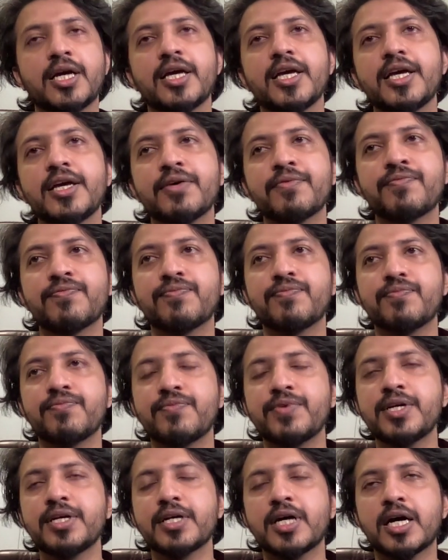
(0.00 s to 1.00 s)
If
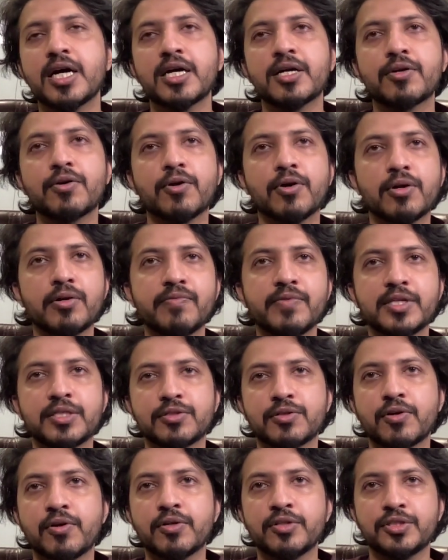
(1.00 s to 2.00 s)
we are always
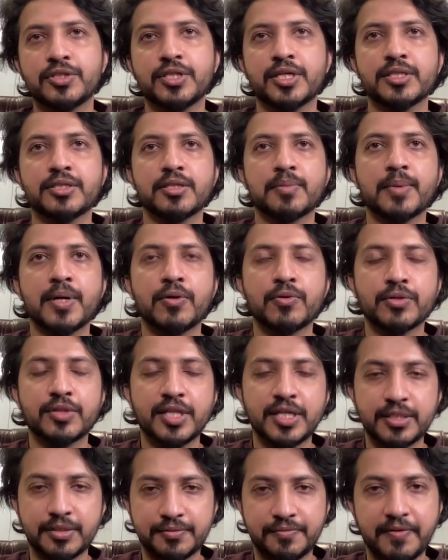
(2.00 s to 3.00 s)
conscious about
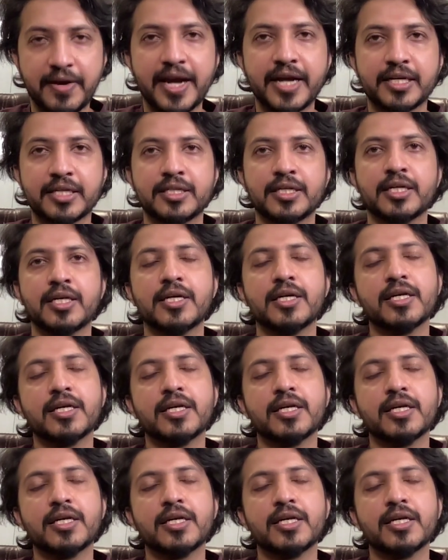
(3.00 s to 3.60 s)
this fact